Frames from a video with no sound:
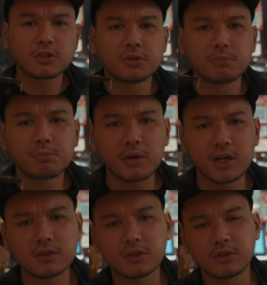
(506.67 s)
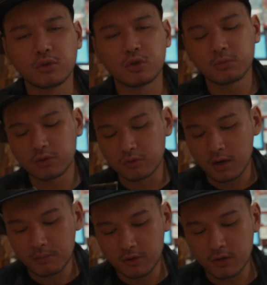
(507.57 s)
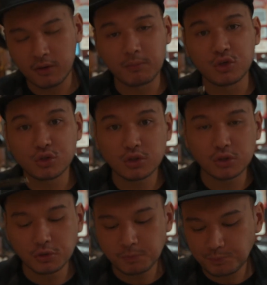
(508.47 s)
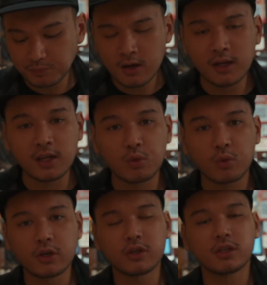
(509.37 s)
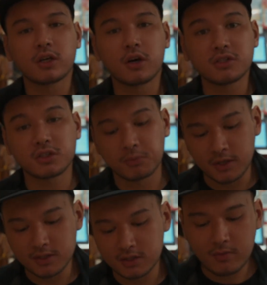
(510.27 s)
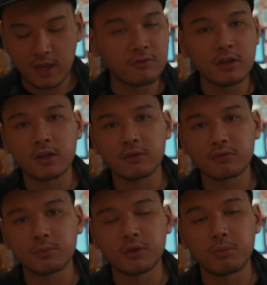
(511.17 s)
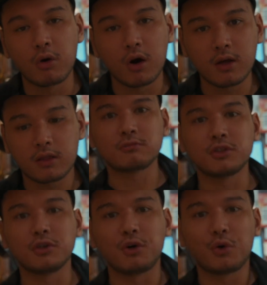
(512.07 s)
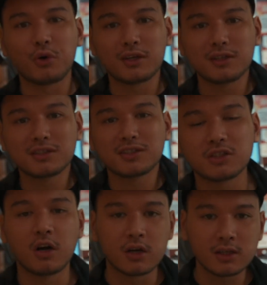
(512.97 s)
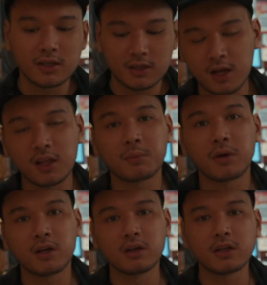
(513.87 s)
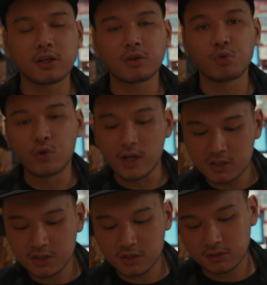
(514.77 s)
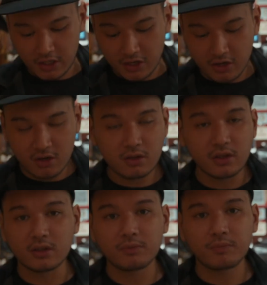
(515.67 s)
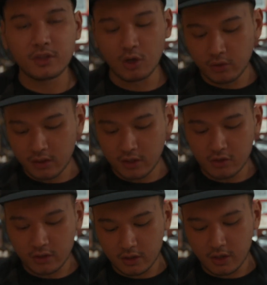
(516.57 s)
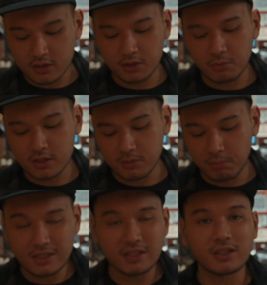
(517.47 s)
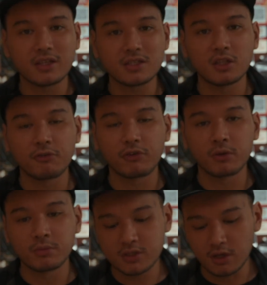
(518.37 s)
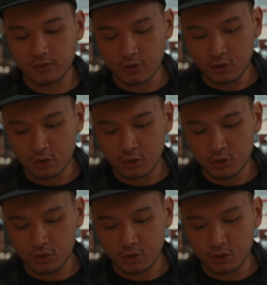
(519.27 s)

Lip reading: Compared to the normal ramen that I'm used to, I like where you can customize everything from the broth to the oils, garlic. I like my garlic rich. Here, like, the only thing you can customize basically is the firmness of the